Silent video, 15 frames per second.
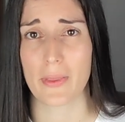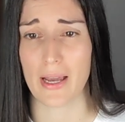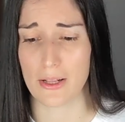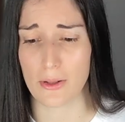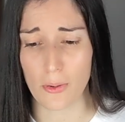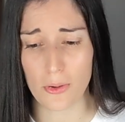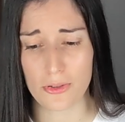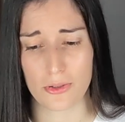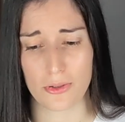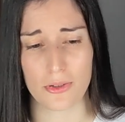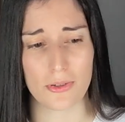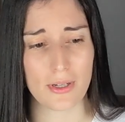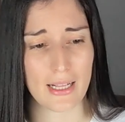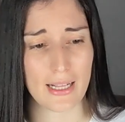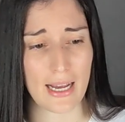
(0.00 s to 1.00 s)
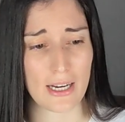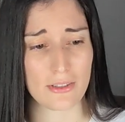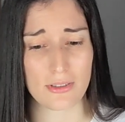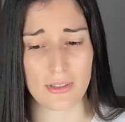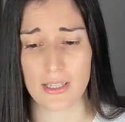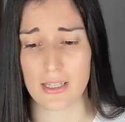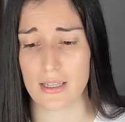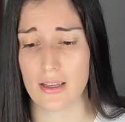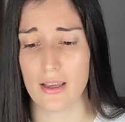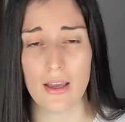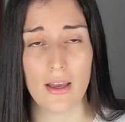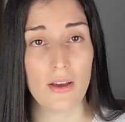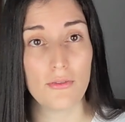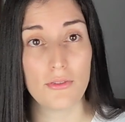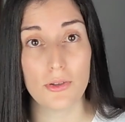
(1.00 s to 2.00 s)
And also you can actually
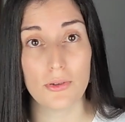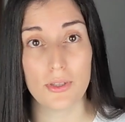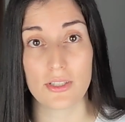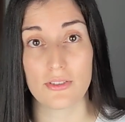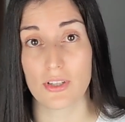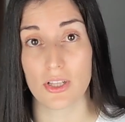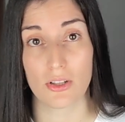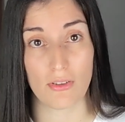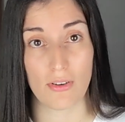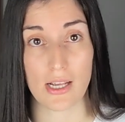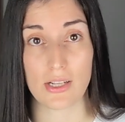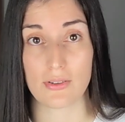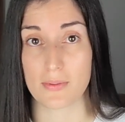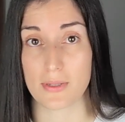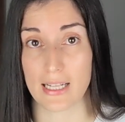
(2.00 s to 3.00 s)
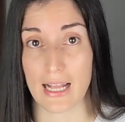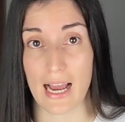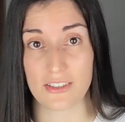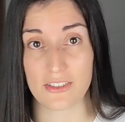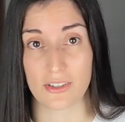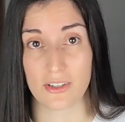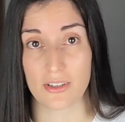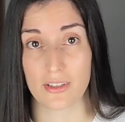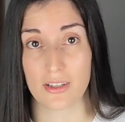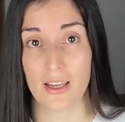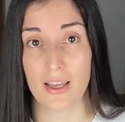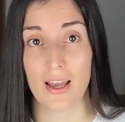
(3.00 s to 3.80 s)
view these Venus flytraps in action